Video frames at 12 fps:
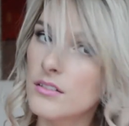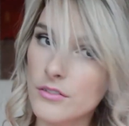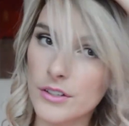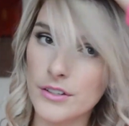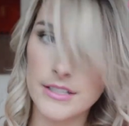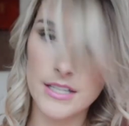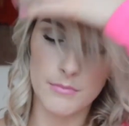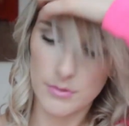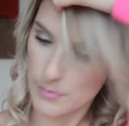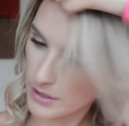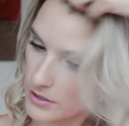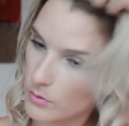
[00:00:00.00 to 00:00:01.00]
very
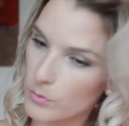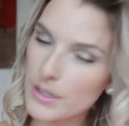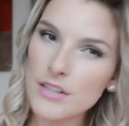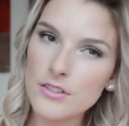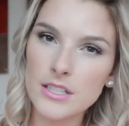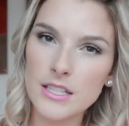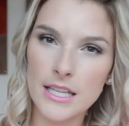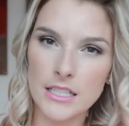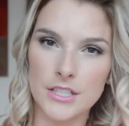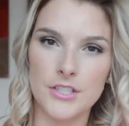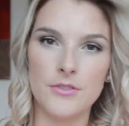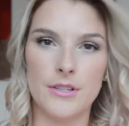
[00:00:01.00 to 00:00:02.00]
temperamental. What I usually like
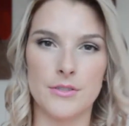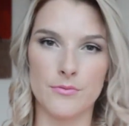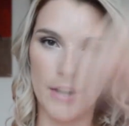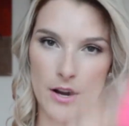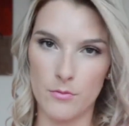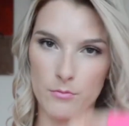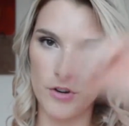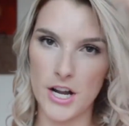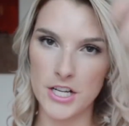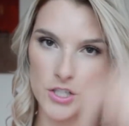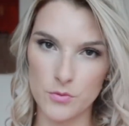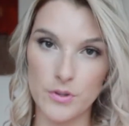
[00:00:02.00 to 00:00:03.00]
to do is round
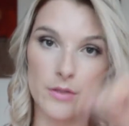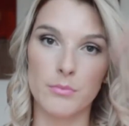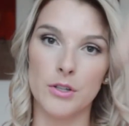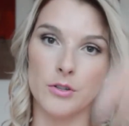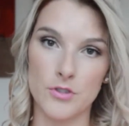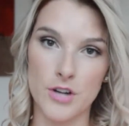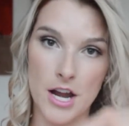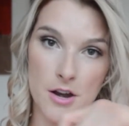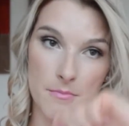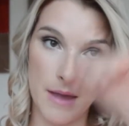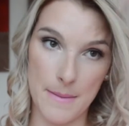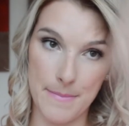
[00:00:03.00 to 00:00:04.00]
brush with a blow dryer
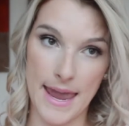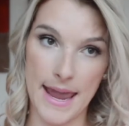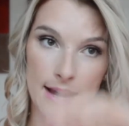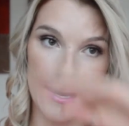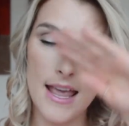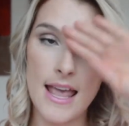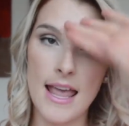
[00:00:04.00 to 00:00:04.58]
my bang